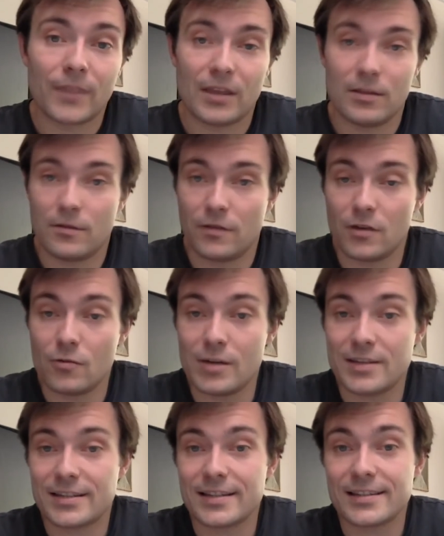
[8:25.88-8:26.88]
In the few
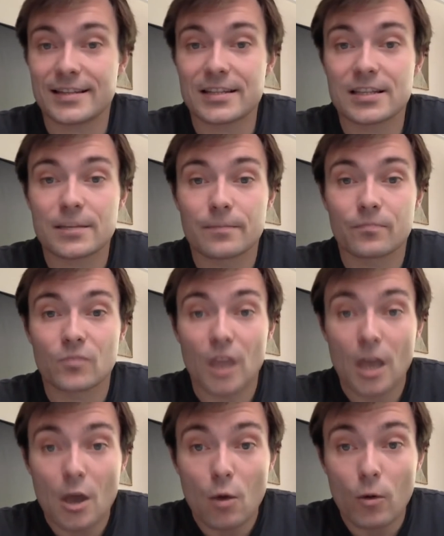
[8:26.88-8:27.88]
instances
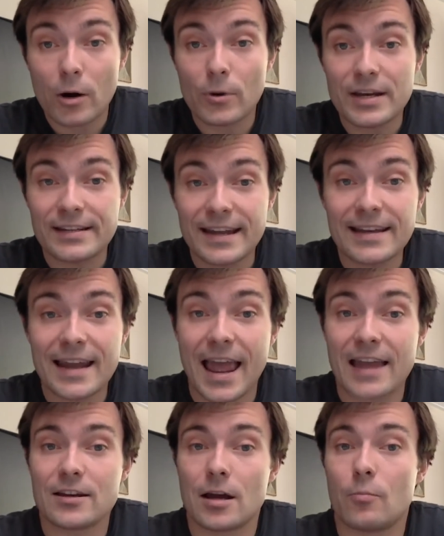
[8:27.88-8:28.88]
where we did
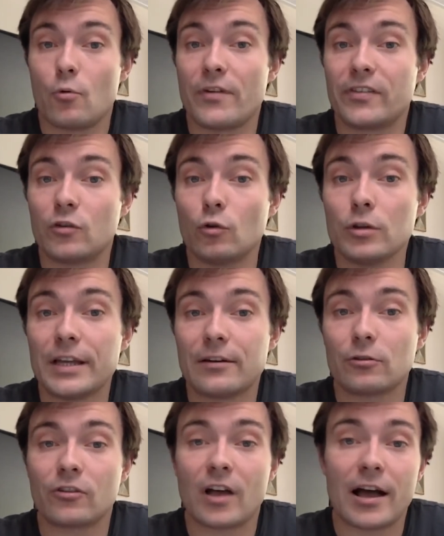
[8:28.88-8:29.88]
end up with too
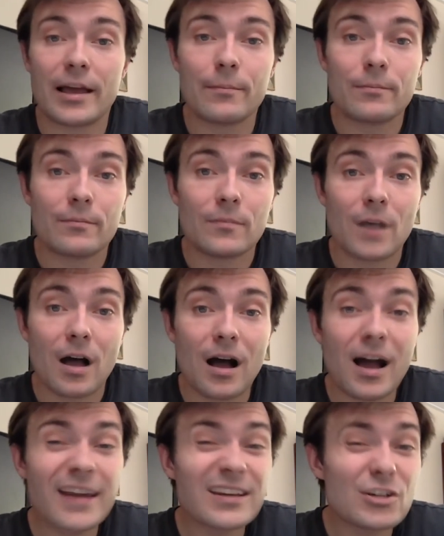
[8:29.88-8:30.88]
little time,
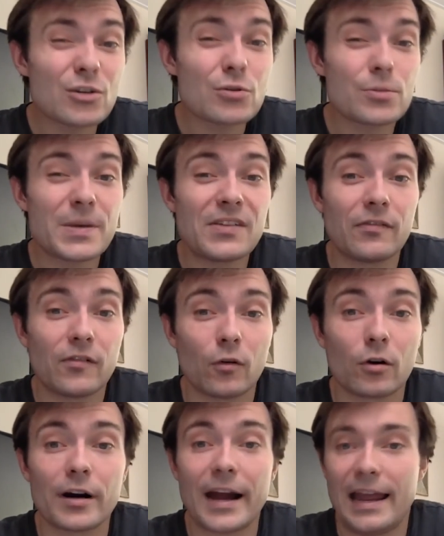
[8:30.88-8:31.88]
I choose
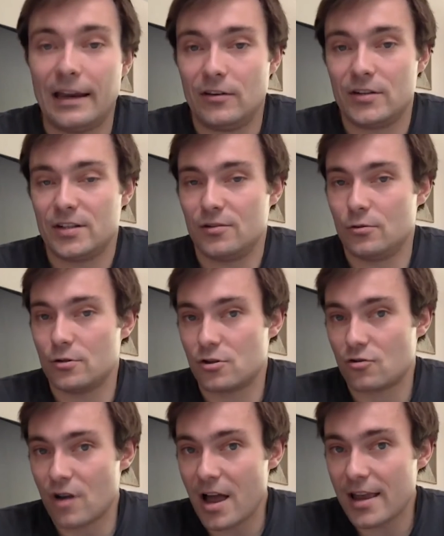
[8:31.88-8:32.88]
beforehand to
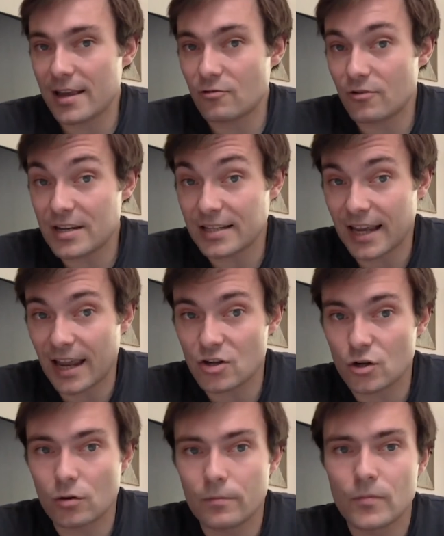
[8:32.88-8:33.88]
try and
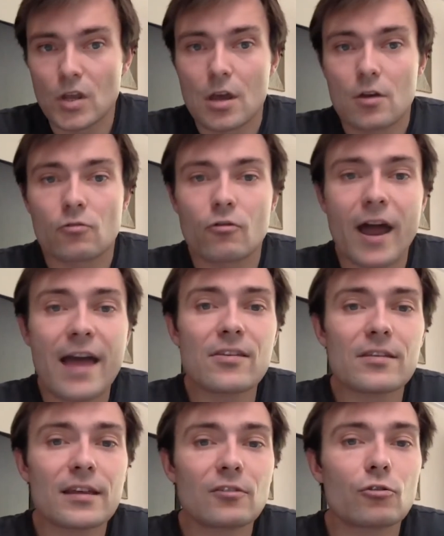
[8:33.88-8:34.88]
reschedule
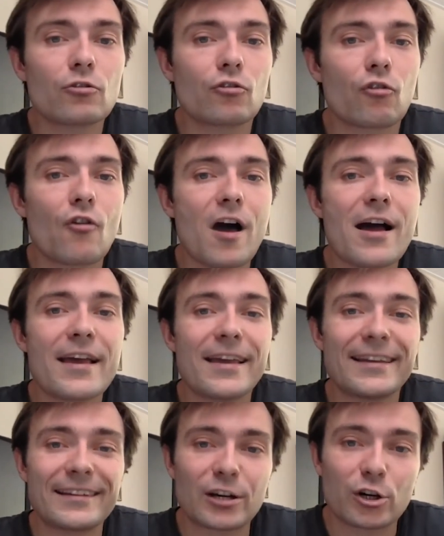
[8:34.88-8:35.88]
rather than to try
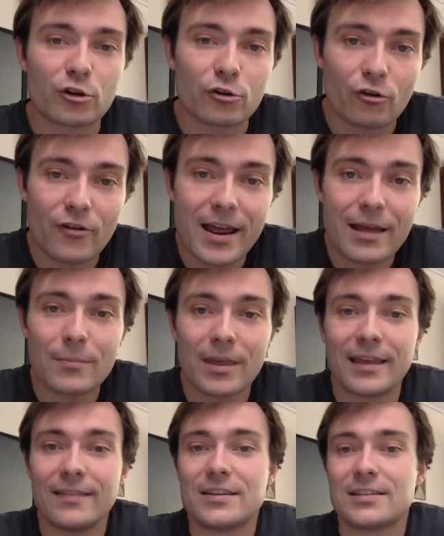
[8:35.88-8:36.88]
and cram
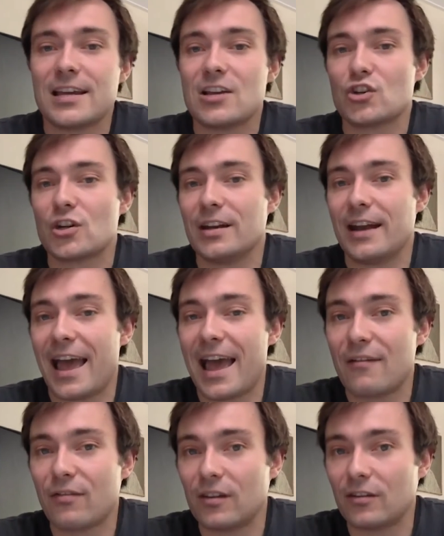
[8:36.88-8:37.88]
in the session in
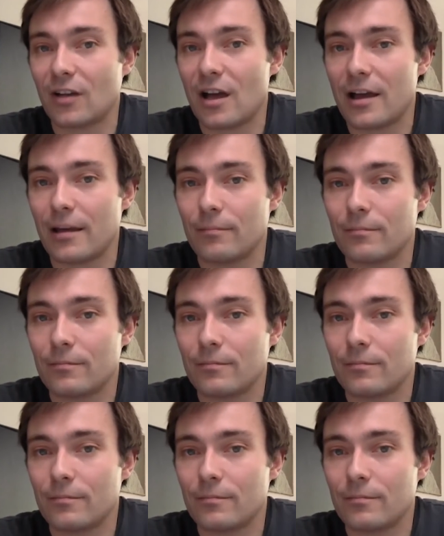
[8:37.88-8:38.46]
half the time.